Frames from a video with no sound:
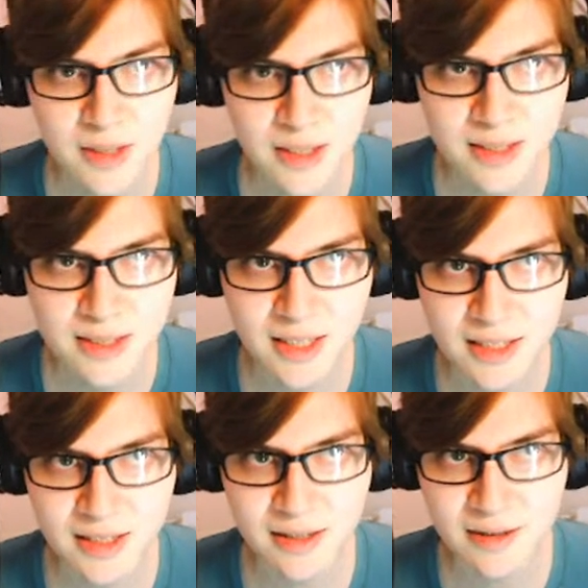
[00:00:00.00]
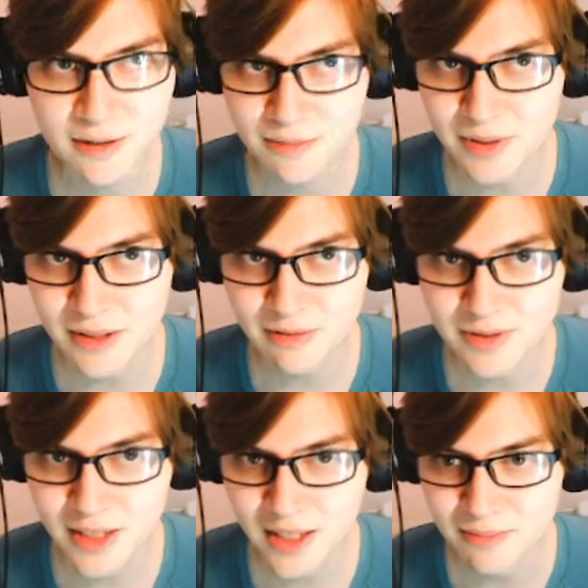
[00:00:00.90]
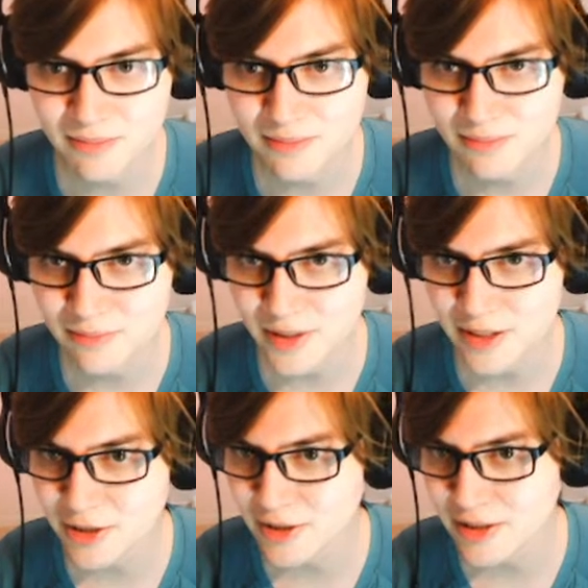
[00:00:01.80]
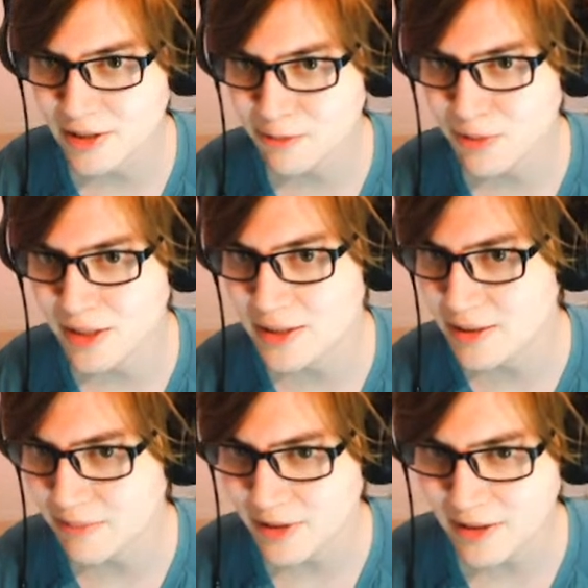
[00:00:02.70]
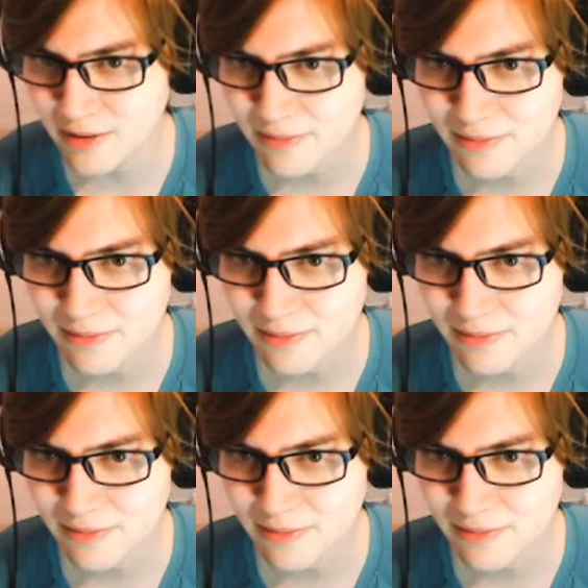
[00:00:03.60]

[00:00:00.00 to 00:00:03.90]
It's taking a little bit of time, but it should display something.